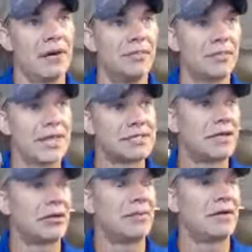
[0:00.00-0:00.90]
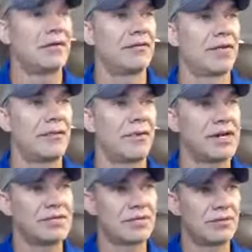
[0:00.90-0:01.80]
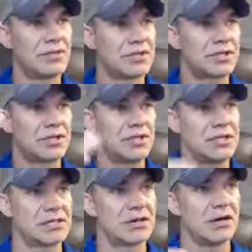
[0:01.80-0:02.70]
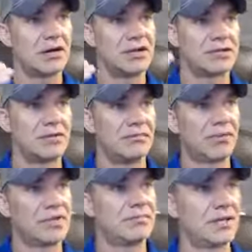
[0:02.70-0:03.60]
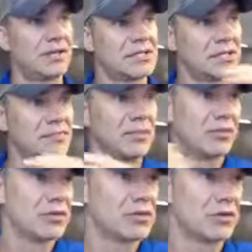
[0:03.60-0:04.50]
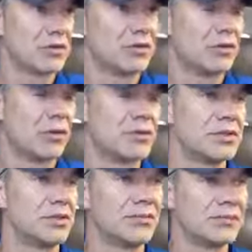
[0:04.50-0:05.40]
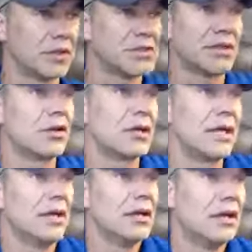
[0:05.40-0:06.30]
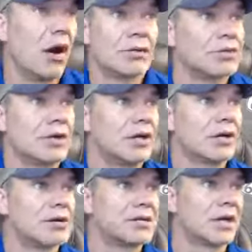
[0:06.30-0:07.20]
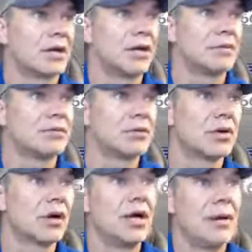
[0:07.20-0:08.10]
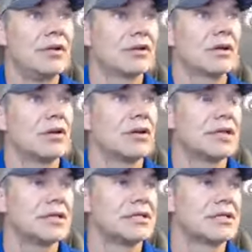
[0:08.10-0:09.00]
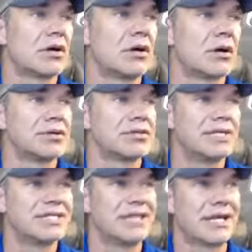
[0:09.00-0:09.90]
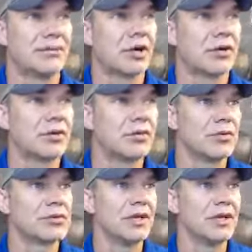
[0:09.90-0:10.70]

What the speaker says: that's the other benefit of flat pricing. You position these cars in price buckets as people are searching for them too. Because they look at autotradercars.com, TrueCar. I mean, they're going to look at these cars, the same car gurus,